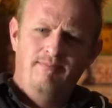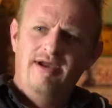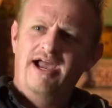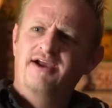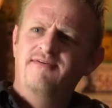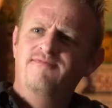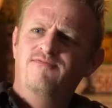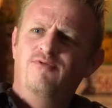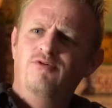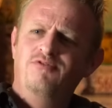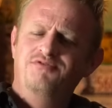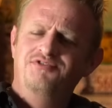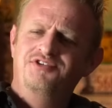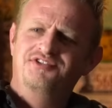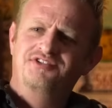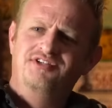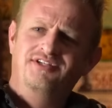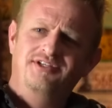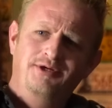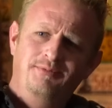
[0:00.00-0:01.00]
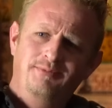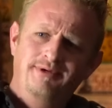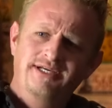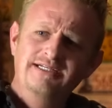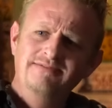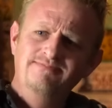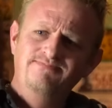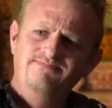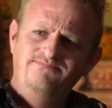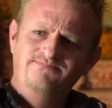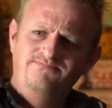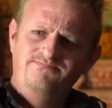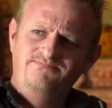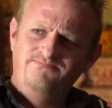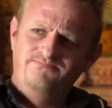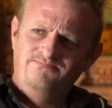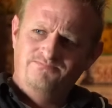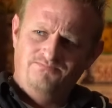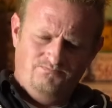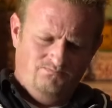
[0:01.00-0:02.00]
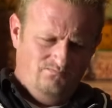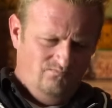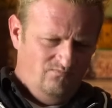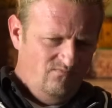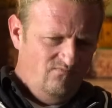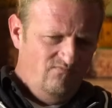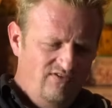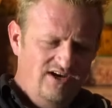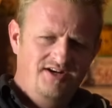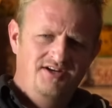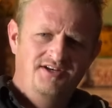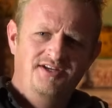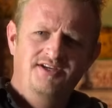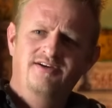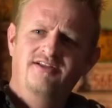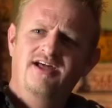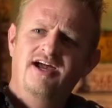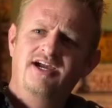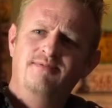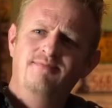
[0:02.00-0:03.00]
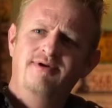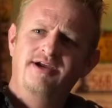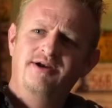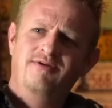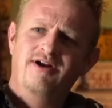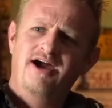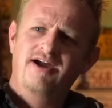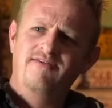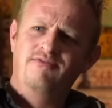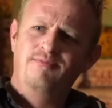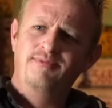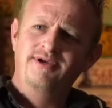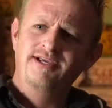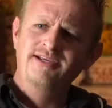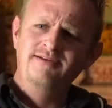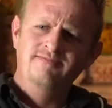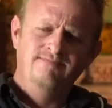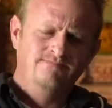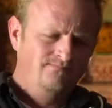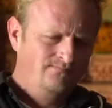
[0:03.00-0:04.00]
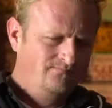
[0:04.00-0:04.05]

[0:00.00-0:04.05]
back and forth just a little bit. Found a deal I could make right for me.